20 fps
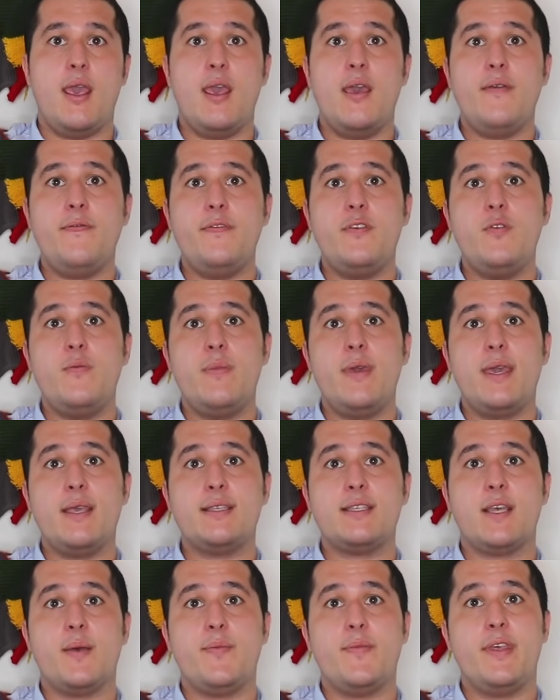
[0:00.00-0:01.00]
If you make
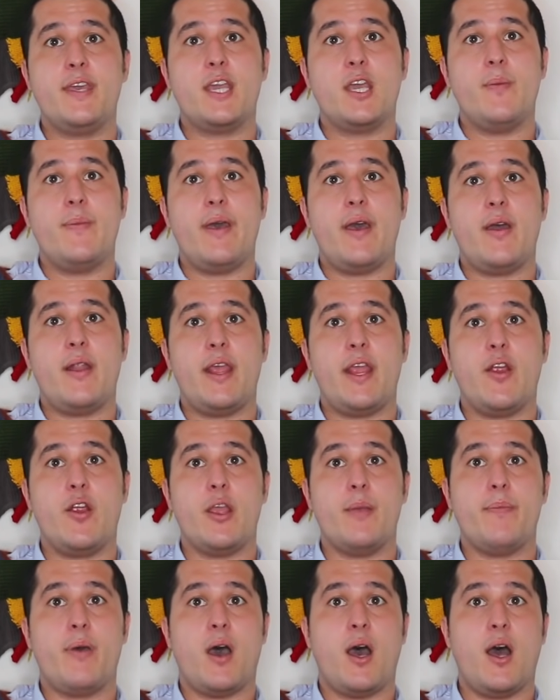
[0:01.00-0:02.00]
something about
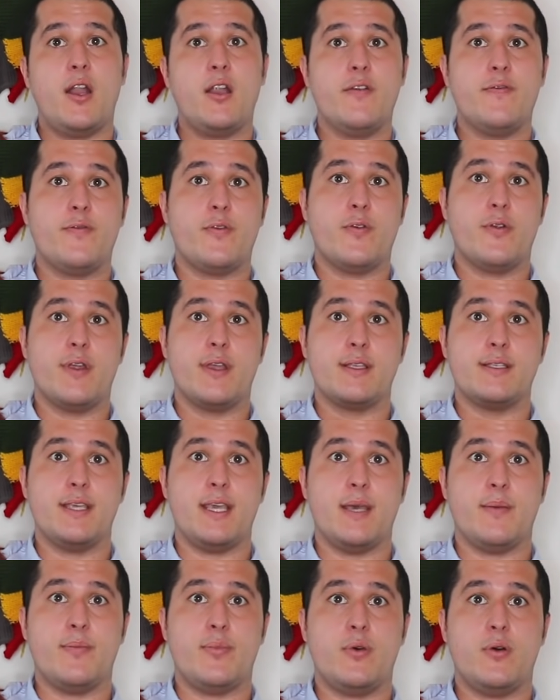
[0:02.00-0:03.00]
Harry Potter, for
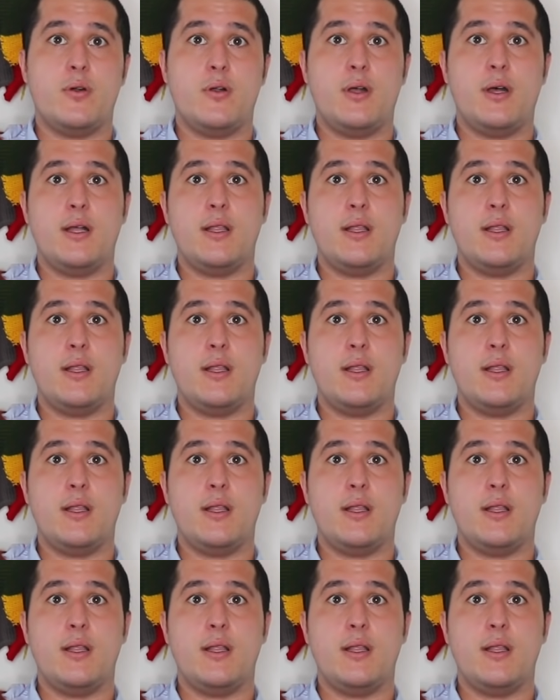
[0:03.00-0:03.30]
example,